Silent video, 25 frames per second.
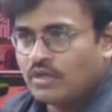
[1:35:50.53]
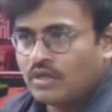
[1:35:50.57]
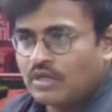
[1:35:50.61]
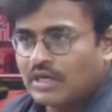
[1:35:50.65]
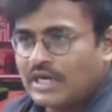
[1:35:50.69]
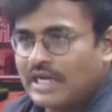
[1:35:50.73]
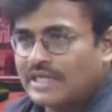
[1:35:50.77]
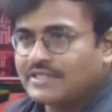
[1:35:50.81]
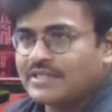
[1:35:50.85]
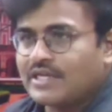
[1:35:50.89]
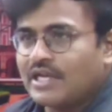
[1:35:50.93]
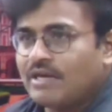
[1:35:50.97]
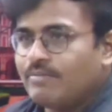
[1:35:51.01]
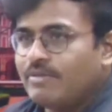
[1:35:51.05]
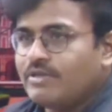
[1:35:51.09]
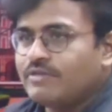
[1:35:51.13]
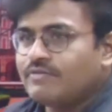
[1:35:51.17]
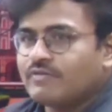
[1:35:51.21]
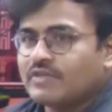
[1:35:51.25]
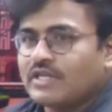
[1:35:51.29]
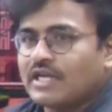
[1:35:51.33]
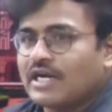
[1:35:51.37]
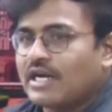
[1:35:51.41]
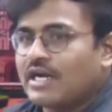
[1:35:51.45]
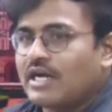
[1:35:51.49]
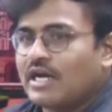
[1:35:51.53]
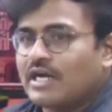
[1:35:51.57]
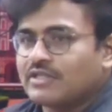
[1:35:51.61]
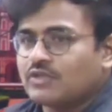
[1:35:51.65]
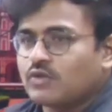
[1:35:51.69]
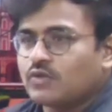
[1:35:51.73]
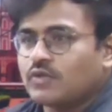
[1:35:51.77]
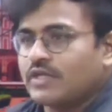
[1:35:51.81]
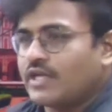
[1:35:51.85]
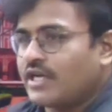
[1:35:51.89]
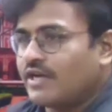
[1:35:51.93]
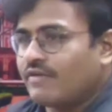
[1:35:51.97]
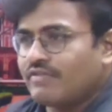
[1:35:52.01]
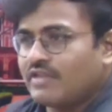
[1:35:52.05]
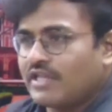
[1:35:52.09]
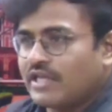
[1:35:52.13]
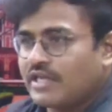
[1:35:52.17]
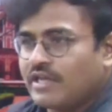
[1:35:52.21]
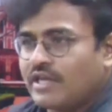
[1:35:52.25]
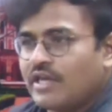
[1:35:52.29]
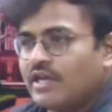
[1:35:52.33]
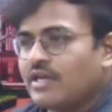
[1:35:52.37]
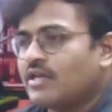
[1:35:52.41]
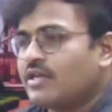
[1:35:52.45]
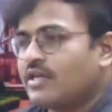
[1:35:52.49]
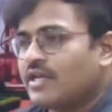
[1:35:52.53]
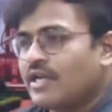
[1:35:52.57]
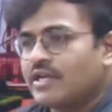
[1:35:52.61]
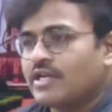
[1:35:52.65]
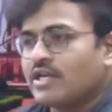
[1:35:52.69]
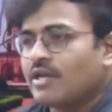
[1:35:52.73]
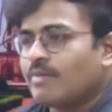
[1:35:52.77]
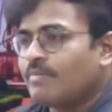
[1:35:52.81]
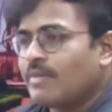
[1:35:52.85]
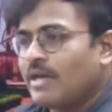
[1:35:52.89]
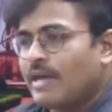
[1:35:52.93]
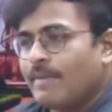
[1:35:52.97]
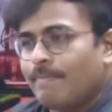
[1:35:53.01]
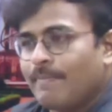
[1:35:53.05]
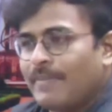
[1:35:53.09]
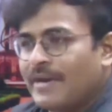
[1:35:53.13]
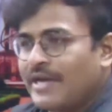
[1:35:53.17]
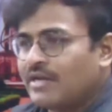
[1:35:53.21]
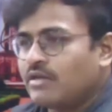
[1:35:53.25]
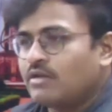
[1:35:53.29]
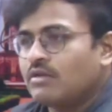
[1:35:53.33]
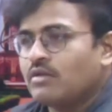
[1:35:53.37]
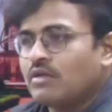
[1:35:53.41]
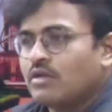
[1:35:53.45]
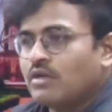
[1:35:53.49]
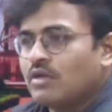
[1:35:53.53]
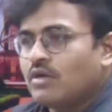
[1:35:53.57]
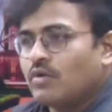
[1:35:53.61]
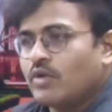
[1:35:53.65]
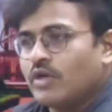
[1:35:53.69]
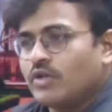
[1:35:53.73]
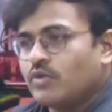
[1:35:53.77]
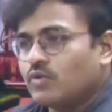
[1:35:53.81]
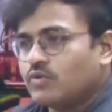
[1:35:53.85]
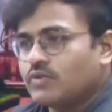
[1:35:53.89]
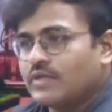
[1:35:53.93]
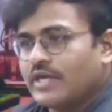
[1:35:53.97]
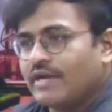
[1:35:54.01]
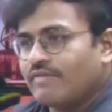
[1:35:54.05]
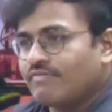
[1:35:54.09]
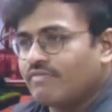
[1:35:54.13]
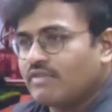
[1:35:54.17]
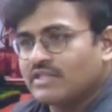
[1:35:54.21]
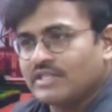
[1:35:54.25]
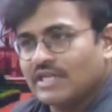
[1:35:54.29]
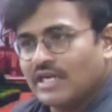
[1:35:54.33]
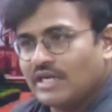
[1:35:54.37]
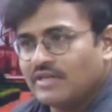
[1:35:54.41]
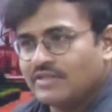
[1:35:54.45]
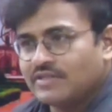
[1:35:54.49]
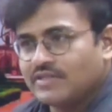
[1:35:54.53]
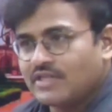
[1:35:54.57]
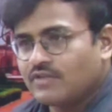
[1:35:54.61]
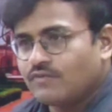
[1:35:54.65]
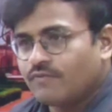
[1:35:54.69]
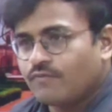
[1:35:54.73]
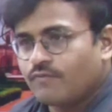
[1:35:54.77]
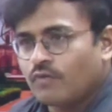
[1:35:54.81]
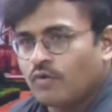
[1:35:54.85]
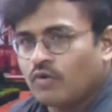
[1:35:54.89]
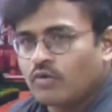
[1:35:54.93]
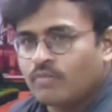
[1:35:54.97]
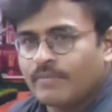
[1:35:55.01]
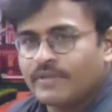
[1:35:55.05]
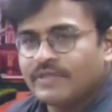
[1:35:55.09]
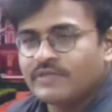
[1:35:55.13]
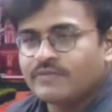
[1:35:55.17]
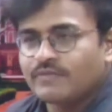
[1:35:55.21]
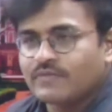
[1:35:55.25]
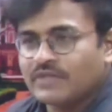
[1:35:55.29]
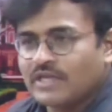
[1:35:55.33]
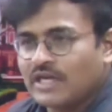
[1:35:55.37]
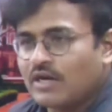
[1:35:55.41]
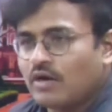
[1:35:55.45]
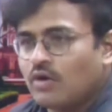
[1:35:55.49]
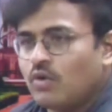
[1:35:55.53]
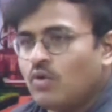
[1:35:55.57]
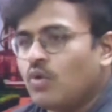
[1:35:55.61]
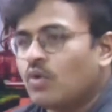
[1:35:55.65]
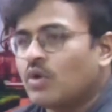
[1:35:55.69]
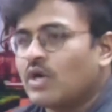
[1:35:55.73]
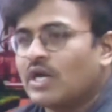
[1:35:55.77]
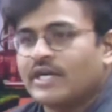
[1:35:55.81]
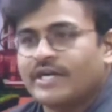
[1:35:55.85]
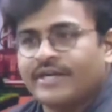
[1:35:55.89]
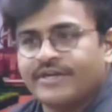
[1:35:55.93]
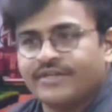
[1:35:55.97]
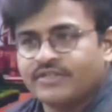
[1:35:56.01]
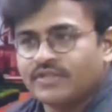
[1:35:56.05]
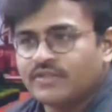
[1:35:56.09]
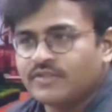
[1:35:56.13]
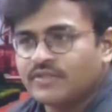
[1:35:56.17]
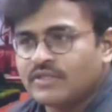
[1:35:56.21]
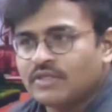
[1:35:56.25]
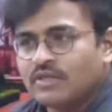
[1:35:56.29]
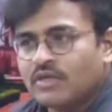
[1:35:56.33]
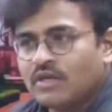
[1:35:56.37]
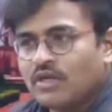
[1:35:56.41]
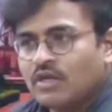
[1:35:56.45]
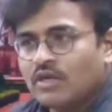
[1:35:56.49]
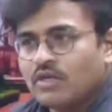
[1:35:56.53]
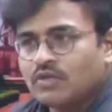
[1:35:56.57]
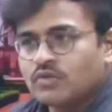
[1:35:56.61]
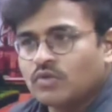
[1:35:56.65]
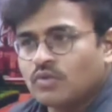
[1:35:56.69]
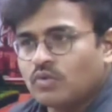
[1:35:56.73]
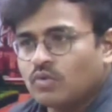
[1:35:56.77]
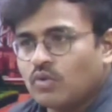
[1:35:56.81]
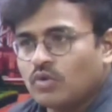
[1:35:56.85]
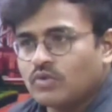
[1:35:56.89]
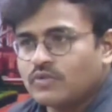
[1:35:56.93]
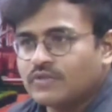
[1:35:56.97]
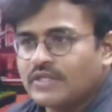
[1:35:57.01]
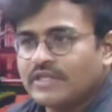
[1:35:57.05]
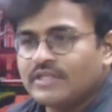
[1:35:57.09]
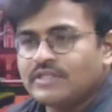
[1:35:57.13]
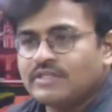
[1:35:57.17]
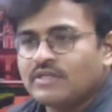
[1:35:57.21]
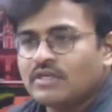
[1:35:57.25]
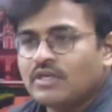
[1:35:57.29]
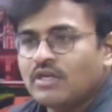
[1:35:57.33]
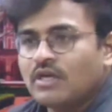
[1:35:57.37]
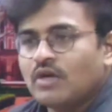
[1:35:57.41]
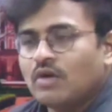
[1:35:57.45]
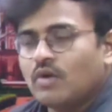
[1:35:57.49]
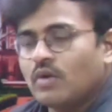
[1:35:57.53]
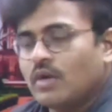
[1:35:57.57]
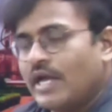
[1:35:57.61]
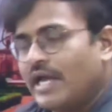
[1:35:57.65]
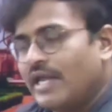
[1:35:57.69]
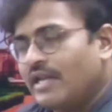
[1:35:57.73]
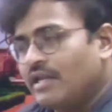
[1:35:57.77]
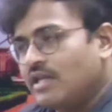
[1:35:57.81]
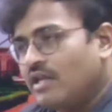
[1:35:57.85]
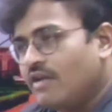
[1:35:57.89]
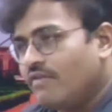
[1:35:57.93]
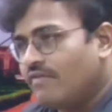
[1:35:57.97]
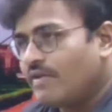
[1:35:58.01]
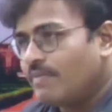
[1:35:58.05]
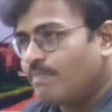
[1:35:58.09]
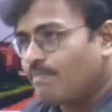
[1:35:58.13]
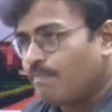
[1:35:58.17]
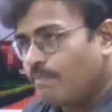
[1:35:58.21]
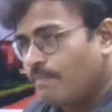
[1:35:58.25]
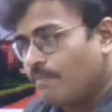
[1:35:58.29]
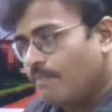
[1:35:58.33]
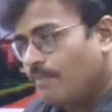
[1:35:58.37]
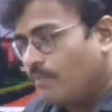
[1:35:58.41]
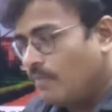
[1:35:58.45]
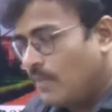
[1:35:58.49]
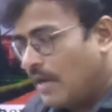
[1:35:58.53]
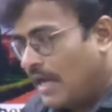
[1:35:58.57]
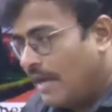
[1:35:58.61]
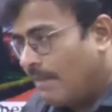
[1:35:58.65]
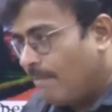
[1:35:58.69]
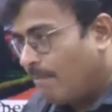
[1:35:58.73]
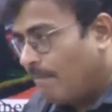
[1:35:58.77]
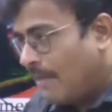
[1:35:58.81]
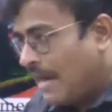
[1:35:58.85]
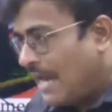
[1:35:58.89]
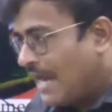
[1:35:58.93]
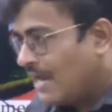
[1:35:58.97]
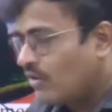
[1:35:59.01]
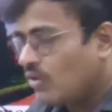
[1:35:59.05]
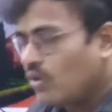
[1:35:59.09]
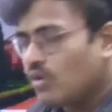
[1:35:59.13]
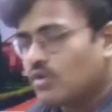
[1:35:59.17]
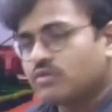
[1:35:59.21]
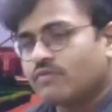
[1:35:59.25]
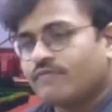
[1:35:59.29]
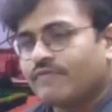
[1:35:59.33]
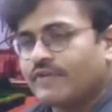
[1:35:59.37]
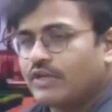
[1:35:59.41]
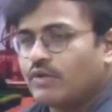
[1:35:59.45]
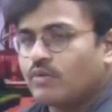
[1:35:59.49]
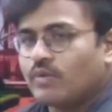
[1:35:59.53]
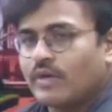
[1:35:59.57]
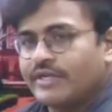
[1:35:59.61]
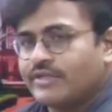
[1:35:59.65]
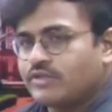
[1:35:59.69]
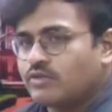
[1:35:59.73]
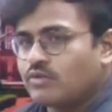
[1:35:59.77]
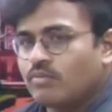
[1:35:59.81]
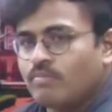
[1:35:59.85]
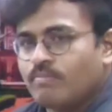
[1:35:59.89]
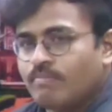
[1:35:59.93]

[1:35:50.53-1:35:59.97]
Classical means which are associated with a king, kingdom, empire. Okay, those kind of things I'll discuss. Folk means which are local traditions. So those things, okay, I'll give a plan also for you guys to